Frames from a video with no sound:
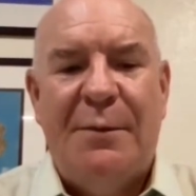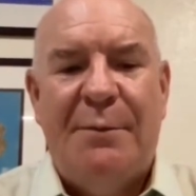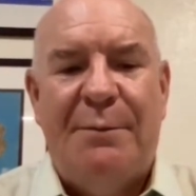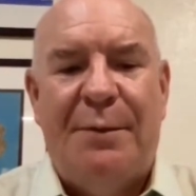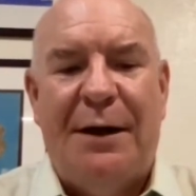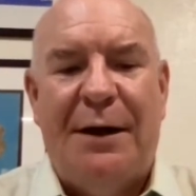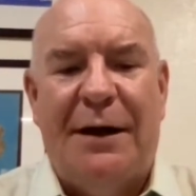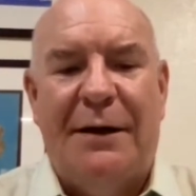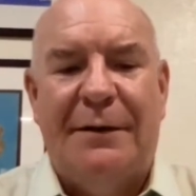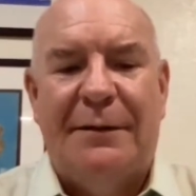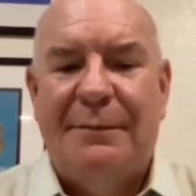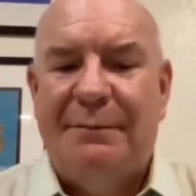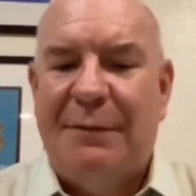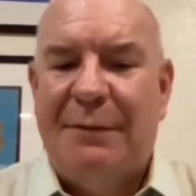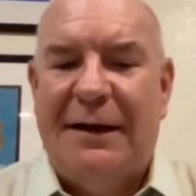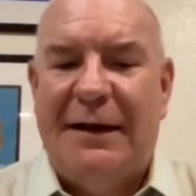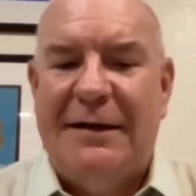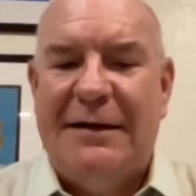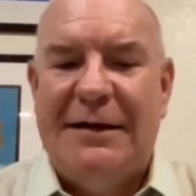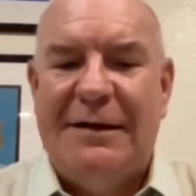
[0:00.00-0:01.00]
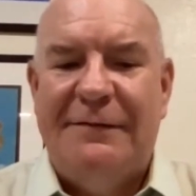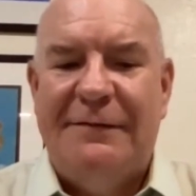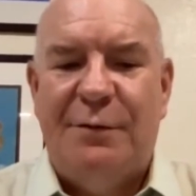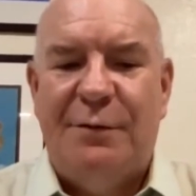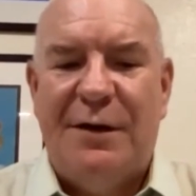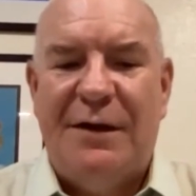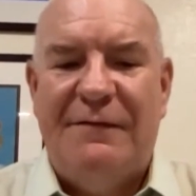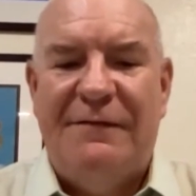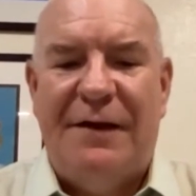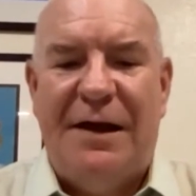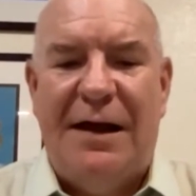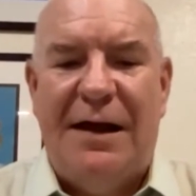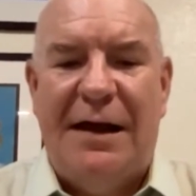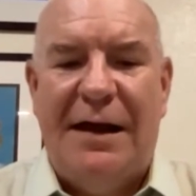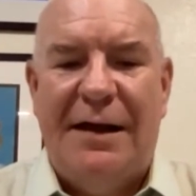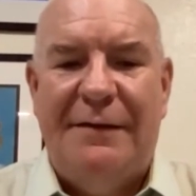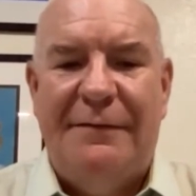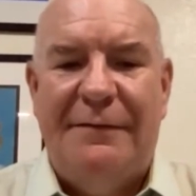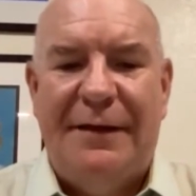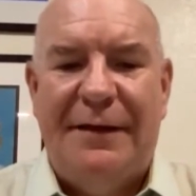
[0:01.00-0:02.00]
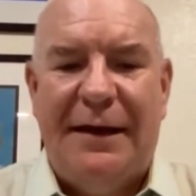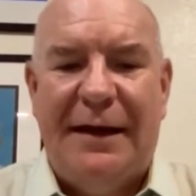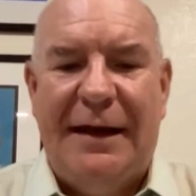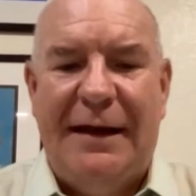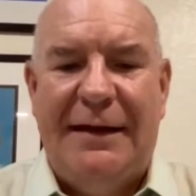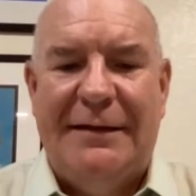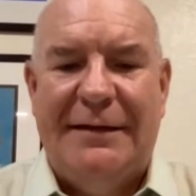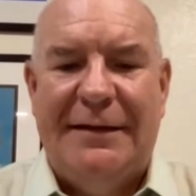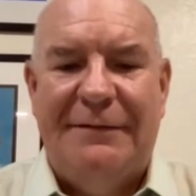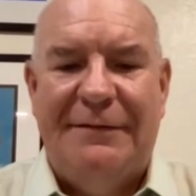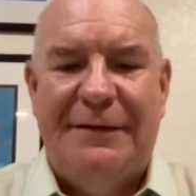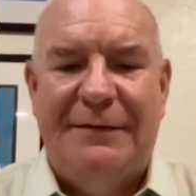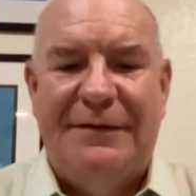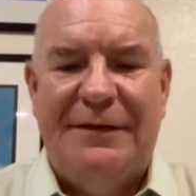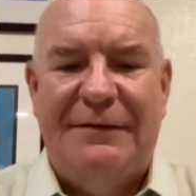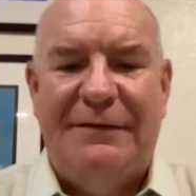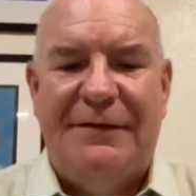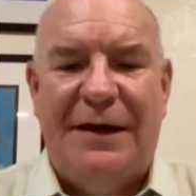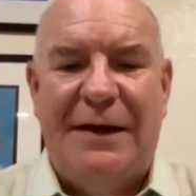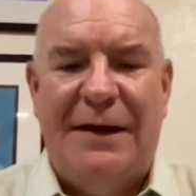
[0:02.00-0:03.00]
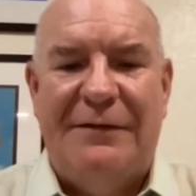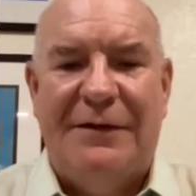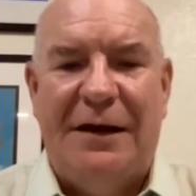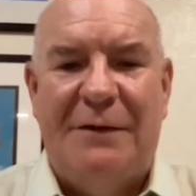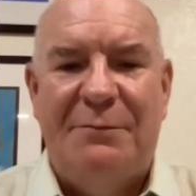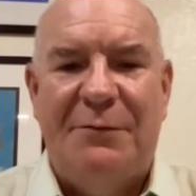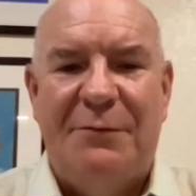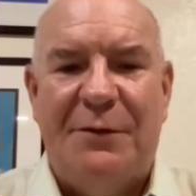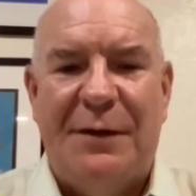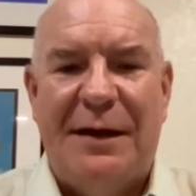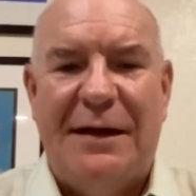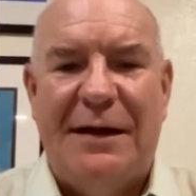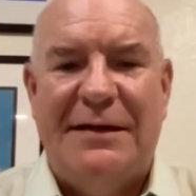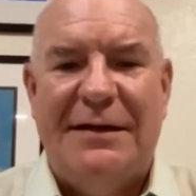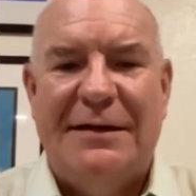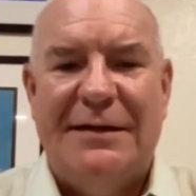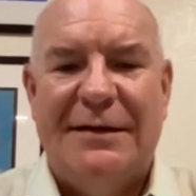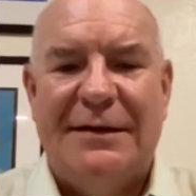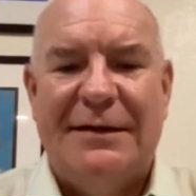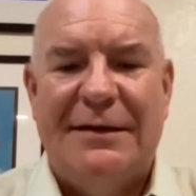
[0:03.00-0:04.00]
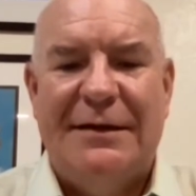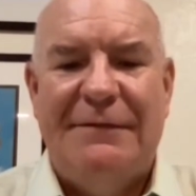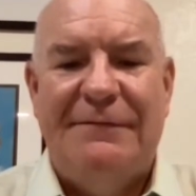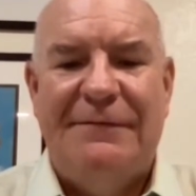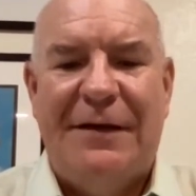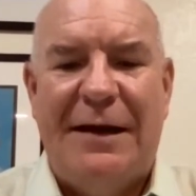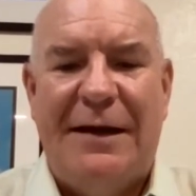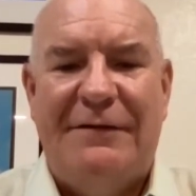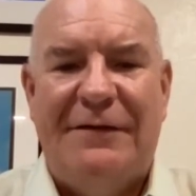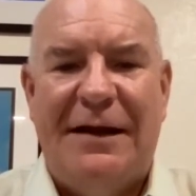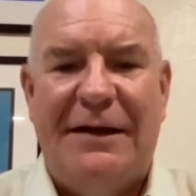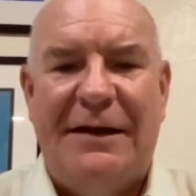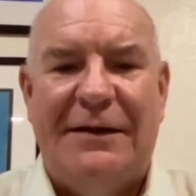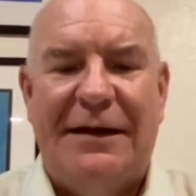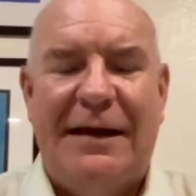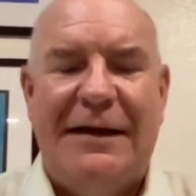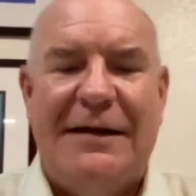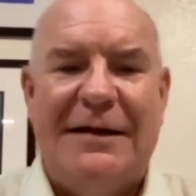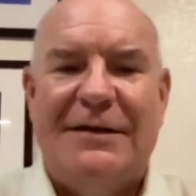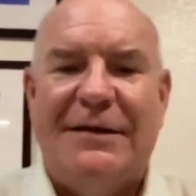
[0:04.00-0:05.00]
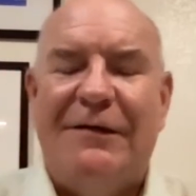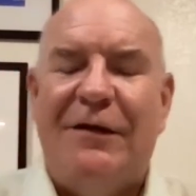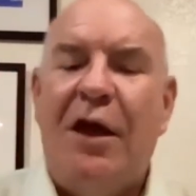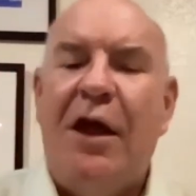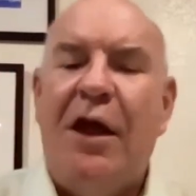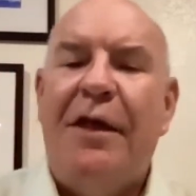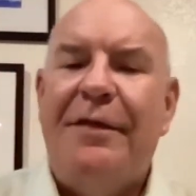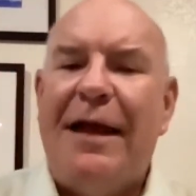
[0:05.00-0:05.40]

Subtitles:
but by 1845, 1855 to up through 1865 to 1870,